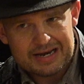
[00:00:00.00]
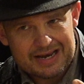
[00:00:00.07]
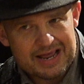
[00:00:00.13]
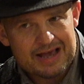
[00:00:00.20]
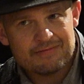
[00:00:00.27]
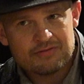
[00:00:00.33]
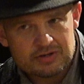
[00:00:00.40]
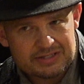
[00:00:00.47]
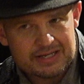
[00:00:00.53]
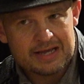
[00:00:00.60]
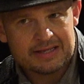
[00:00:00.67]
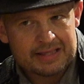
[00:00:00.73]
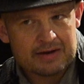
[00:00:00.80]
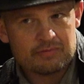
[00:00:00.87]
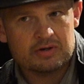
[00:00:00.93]
never
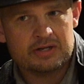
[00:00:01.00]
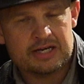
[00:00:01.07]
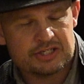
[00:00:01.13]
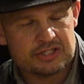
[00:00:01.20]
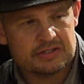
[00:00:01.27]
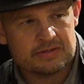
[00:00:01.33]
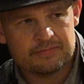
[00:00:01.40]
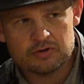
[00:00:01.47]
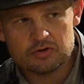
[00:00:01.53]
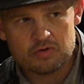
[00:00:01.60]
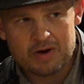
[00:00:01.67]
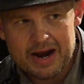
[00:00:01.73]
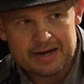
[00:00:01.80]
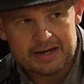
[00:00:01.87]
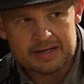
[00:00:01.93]
take that relationship for
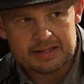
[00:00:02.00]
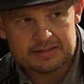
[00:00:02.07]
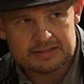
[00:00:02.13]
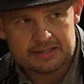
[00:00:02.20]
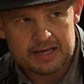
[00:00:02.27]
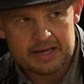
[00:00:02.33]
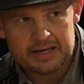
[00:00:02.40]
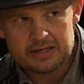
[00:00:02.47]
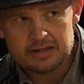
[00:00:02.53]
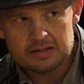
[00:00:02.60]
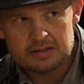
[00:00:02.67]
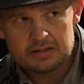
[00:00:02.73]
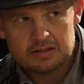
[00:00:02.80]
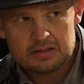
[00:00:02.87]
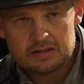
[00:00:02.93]
granted and say,
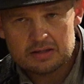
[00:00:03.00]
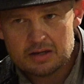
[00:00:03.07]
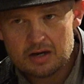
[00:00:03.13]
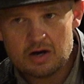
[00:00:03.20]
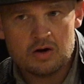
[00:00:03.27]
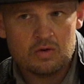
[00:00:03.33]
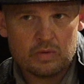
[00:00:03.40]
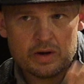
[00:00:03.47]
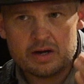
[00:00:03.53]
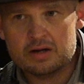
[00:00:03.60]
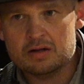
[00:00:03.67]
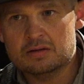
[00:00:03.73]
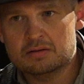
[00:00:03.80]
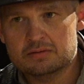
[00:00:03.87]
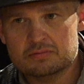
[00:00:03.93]
oh,
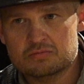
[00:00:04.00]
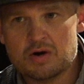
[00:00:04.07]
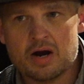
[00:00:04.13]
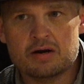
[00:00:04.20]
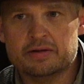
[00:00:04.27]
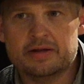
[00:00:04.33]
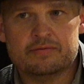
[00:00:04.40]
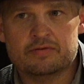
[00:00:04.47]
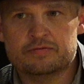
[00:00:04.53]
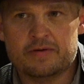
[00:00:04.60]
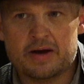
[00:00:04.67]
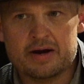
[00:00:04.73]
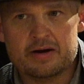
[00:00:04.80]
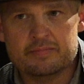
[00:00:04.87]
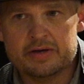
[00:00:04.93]
well, Rod will never
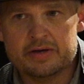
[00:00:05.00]
fire